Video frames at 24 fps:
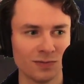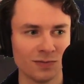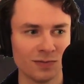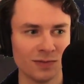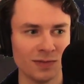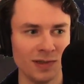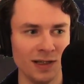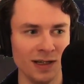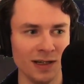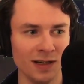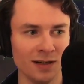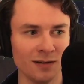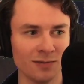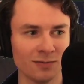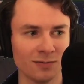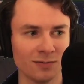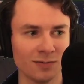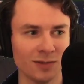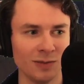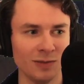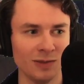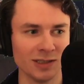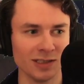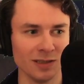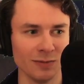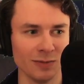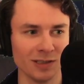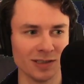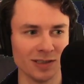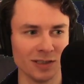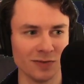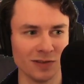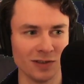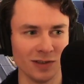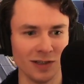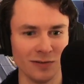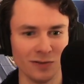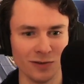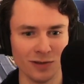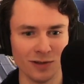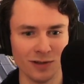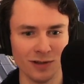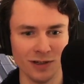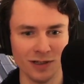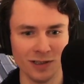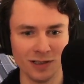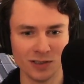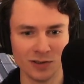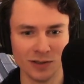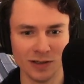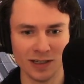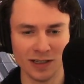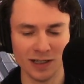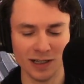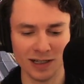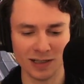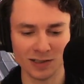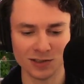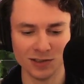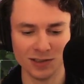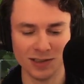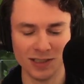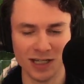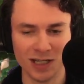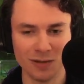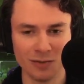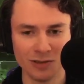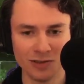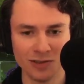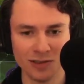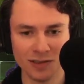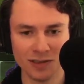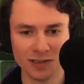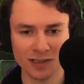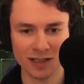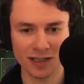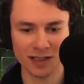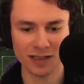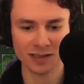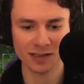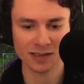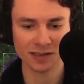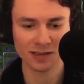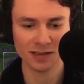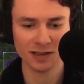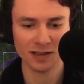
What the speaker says: Here, let me set myself to level 30 so I can actually damage these guys.